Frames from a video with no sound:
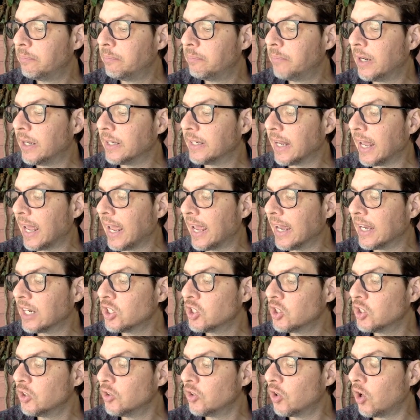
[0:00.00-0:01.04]
But
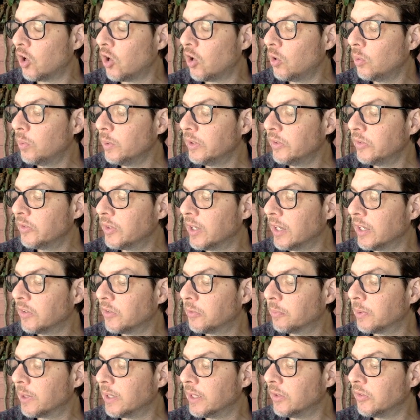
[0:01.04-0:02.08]
action always
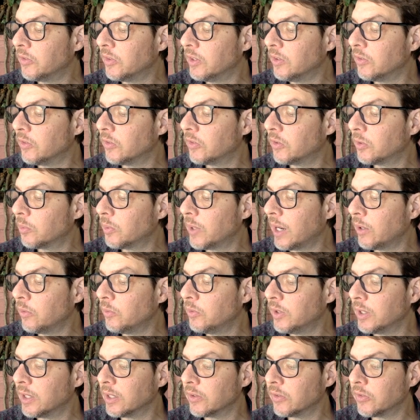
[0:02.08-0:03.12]
takes place in
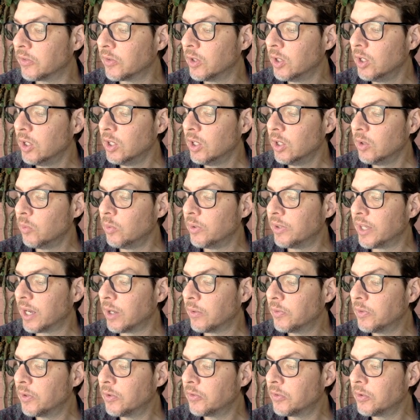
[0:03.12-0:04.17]
surroundings.
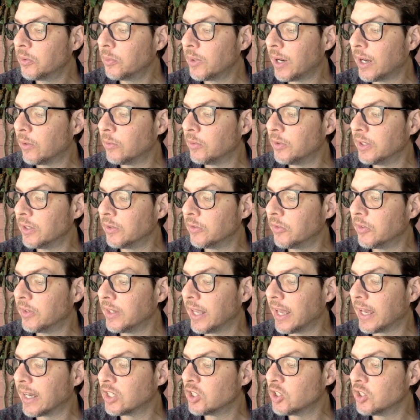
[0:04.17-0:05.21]
Without the surroundings, the
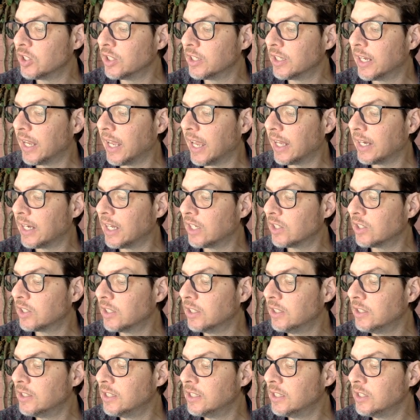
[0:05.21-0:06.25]
action cannot
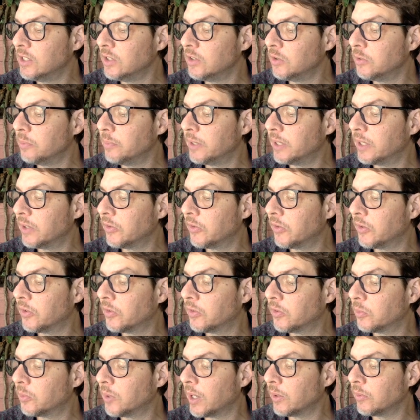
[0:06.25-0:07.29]
continue because the
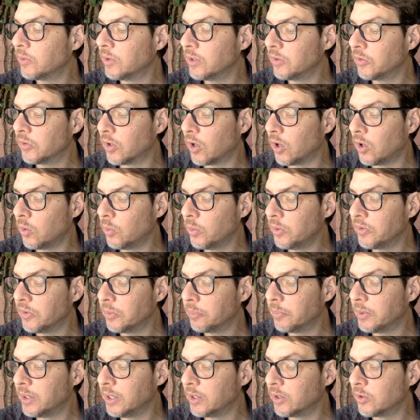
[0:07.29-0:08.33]
surroundings always
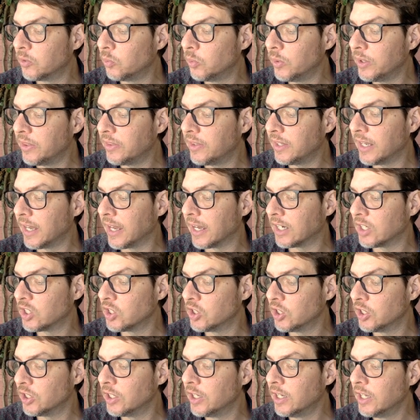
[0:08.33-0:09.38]
appear with the
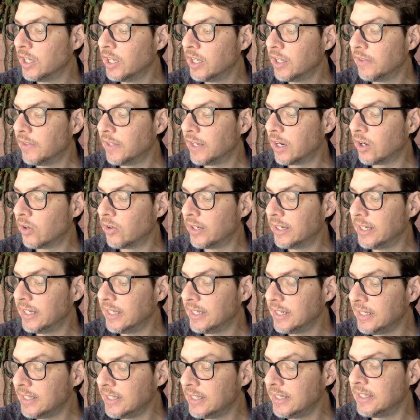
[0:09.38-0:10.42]
action. They are
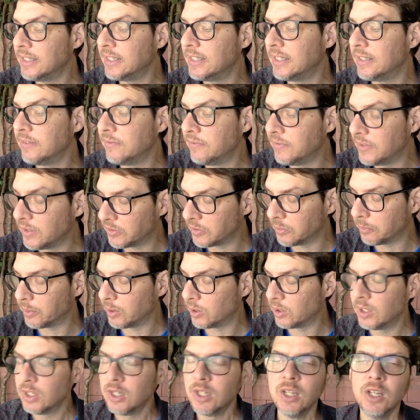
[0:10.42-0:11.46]

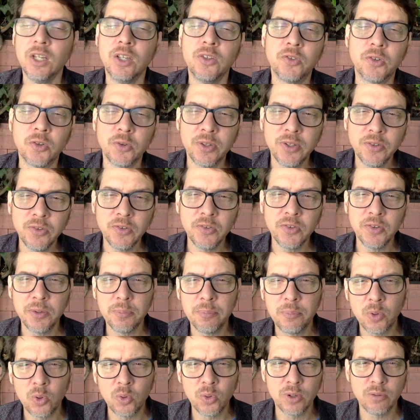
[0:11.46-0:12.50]
indivisible. So this is an
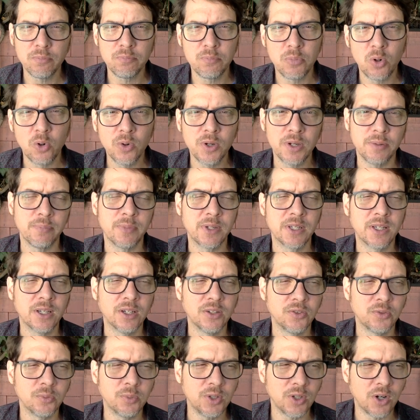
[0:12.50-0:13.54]
important point
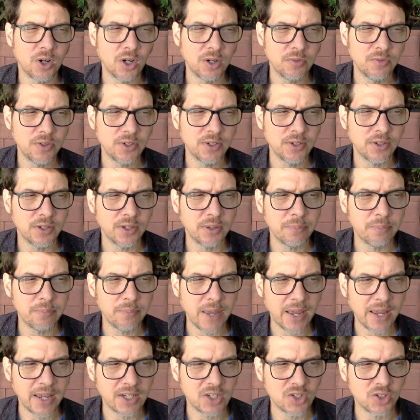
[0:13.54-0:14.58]
because we often
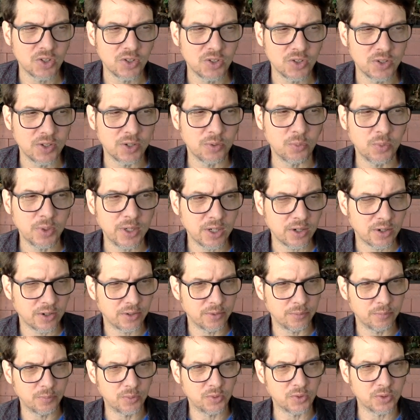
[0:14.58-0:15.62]
imagine that we
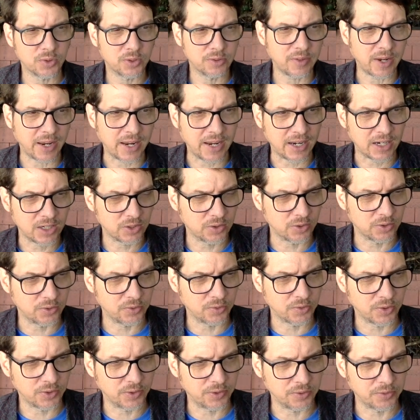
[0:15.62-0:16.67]
are sort of
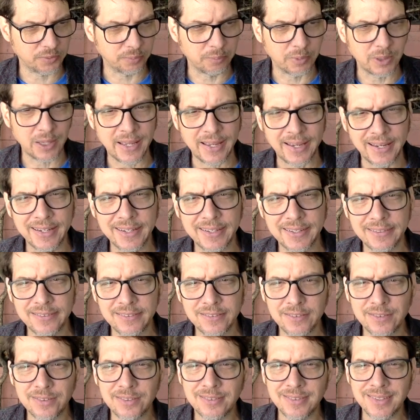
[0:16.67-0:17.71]
actors on this blank
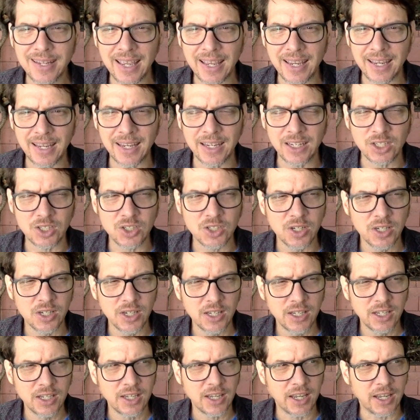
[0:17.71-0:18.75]
stage
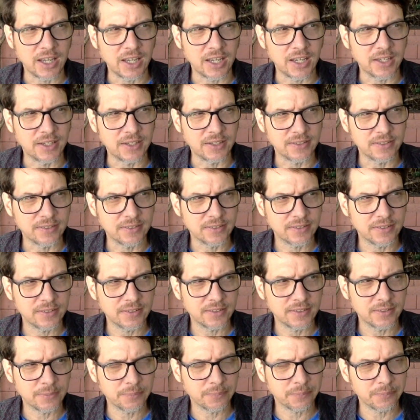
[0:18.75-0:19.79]

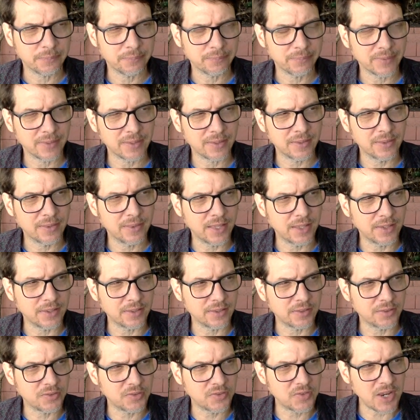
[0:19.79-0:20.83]
and that
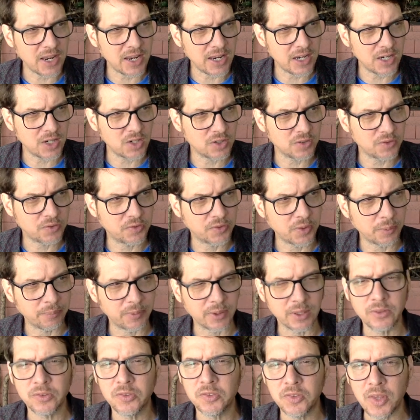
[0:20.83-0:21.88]
the stage is
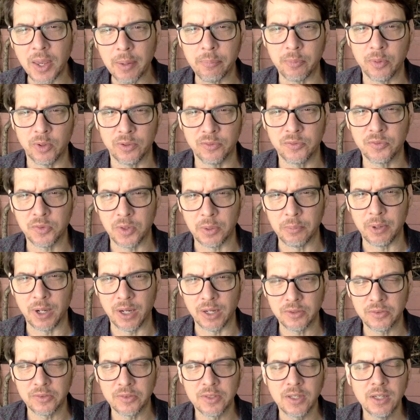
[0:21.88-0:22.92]
something separate from
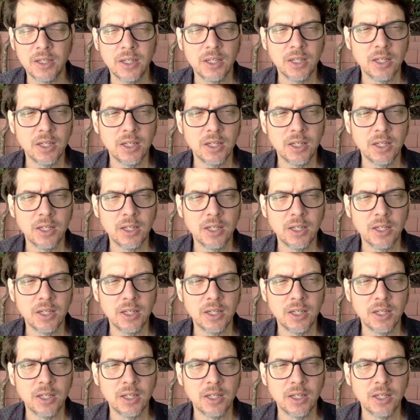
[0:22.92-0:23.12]
us.